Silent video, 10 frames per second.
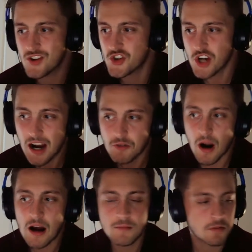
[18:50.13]
John
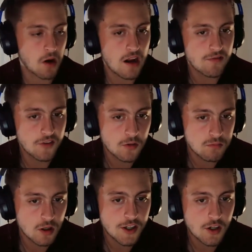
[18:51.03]
Rahm's probably feeling
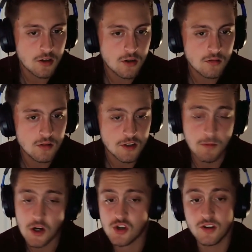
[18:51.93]
pretty good,
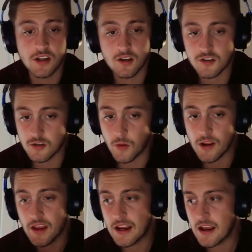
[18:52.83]
especially because of the
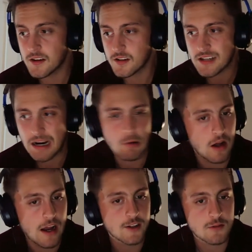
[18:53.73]
way they ended. Tyrell
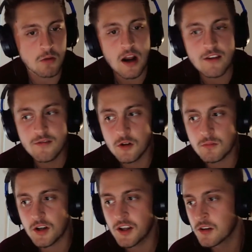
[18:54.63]
Hatton's probably feeling
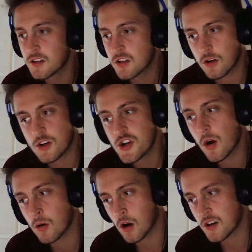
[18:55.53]
pretty good.
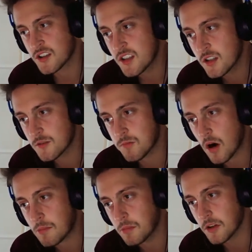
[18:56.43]
Sergio Garcia's
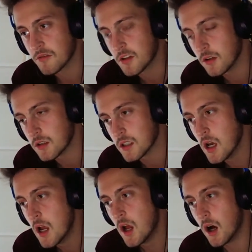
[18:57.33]
probably feeling
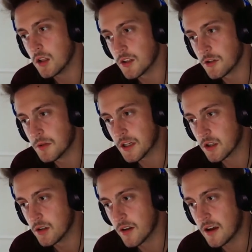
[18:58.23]
a little bit
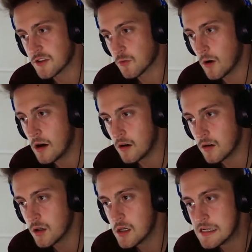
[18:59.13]
good as
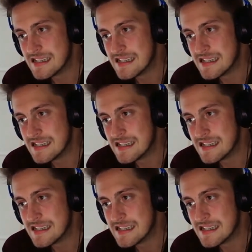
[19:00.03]
well.